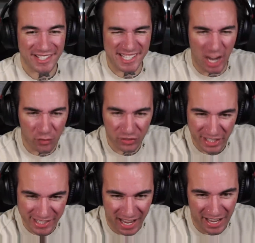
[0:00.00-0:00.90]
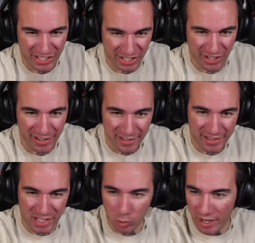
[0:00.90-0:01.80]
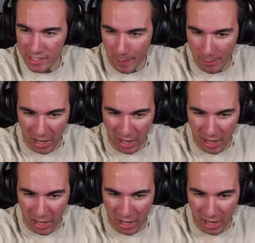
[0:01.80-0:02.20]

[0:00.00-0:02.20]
Selfless Asta. That's why he's my